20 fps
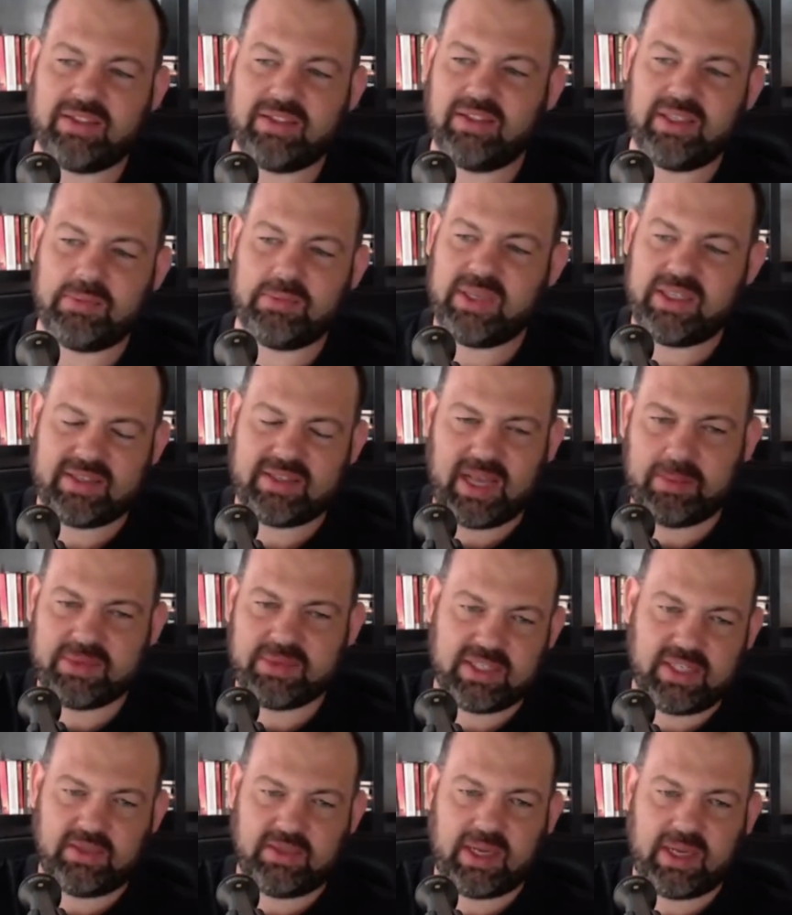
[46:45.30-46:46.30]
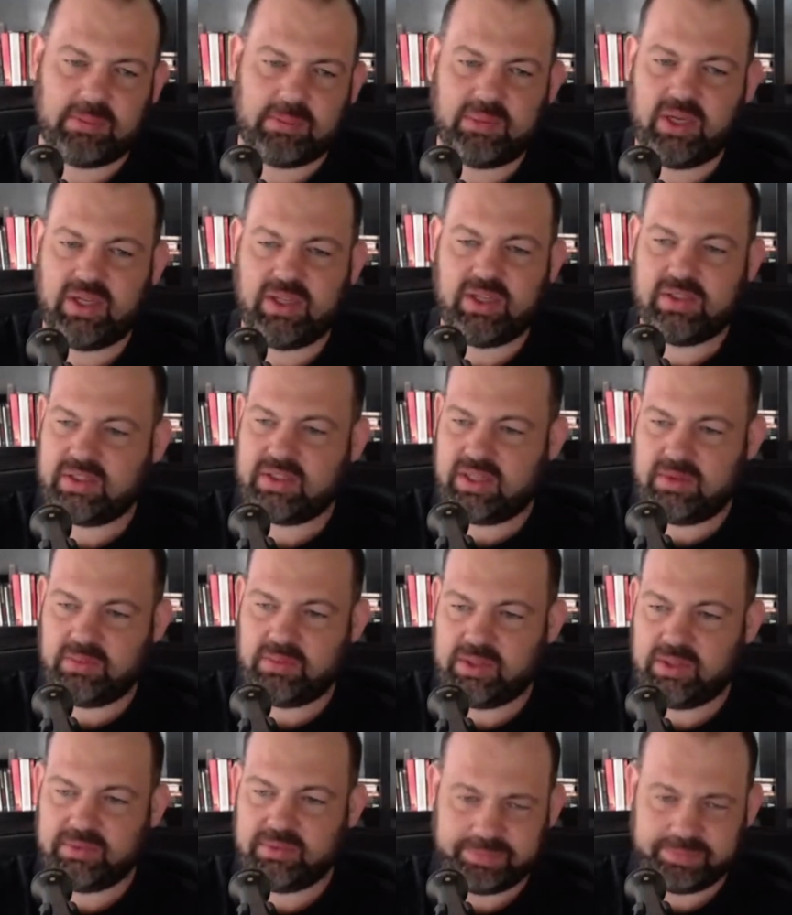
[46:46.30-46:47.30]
but we regularly miss upsell numbers